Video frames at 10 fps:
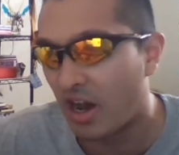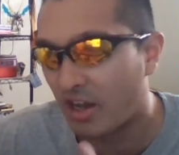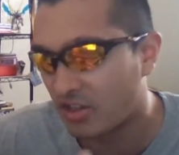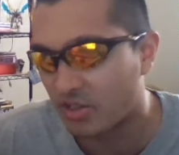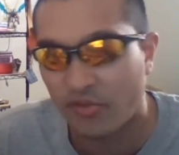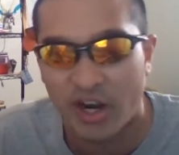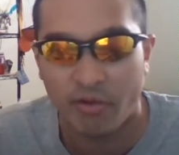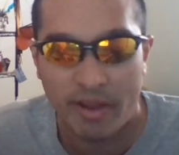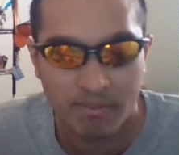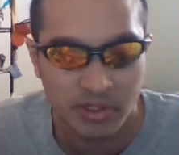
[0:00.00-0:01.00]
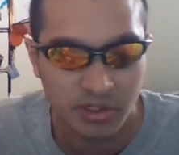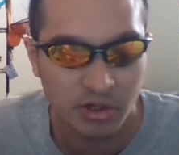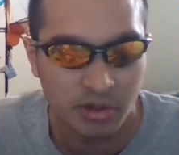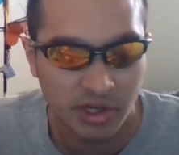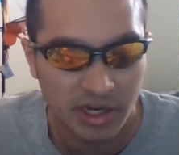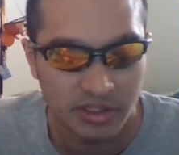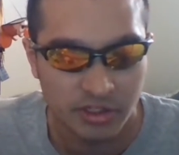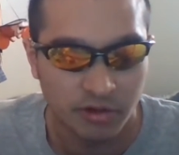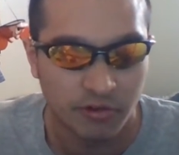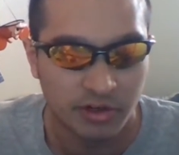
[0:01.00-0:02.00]
on this final episode and
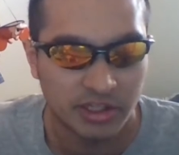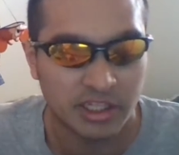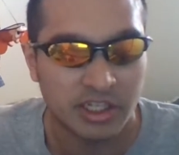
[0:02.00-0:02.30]
so forth.